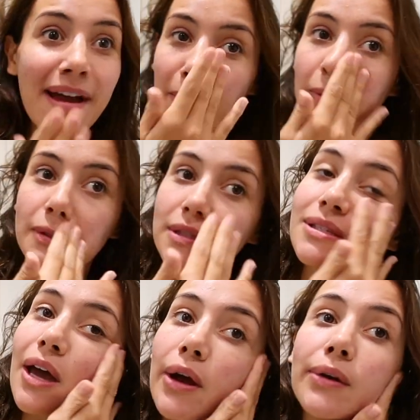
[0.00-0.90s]
but it was
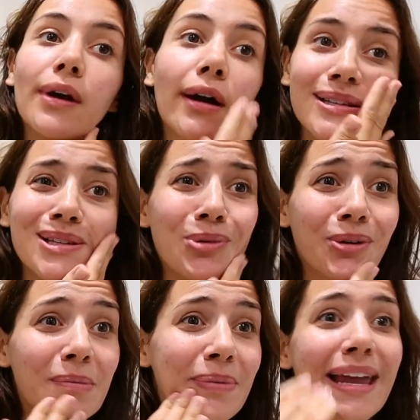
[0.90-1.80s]
so nice, I'm
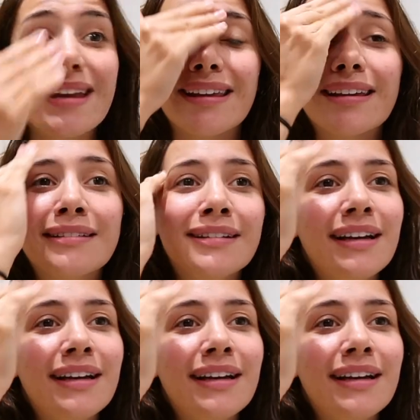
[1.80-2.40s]
not complaining.